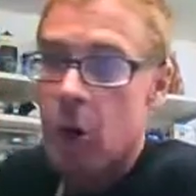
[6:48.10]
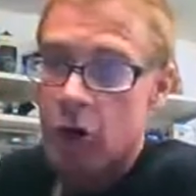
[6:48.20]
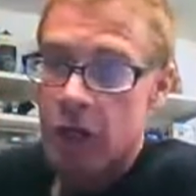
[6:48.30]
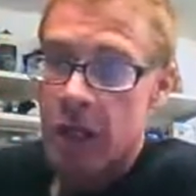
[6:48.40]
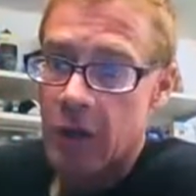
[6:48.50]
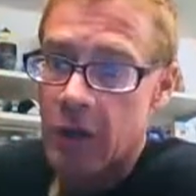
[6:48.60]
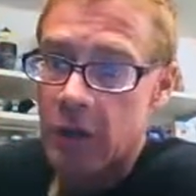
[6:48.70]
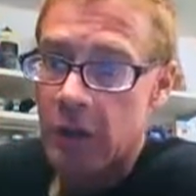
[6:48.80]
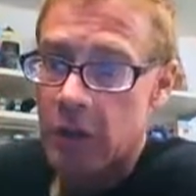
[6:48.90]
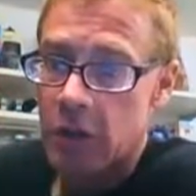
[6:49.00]
a motorcycle,
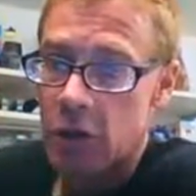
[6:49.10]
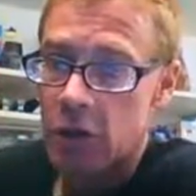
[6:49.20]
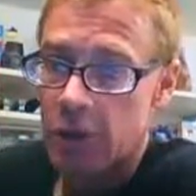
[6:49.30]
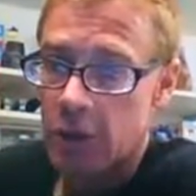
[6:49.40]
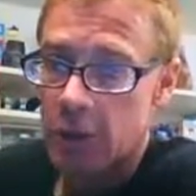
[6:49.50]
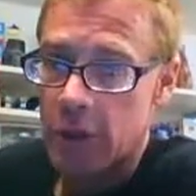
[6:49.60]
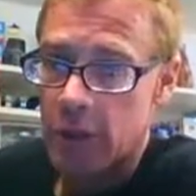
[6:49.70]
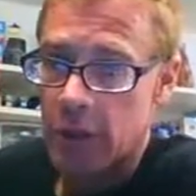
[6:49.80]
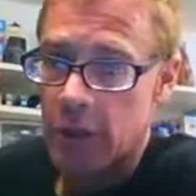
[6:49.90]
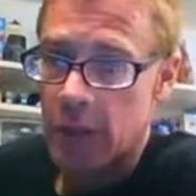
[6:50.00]
and he and his girlfriend were
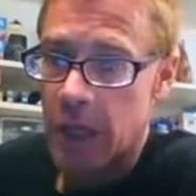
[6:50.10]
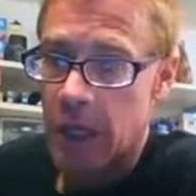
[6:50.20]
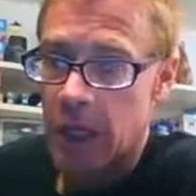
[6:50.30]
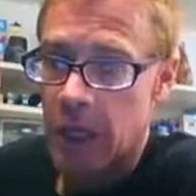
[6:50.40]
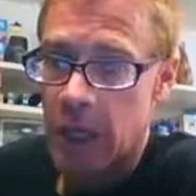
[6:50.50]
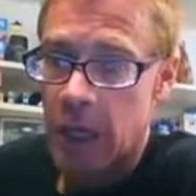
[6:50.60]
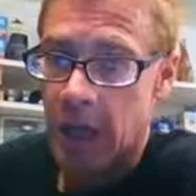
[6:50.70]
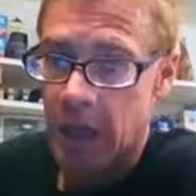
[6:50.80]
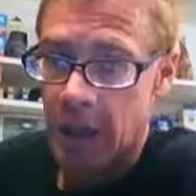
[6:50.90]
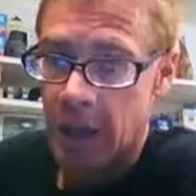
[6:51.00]
taking a ride down the
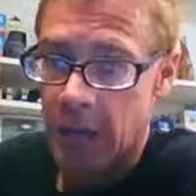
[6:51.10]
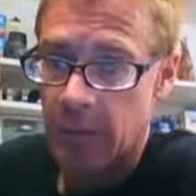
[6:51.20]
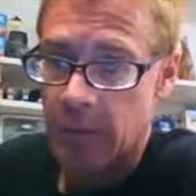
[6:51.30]
highway.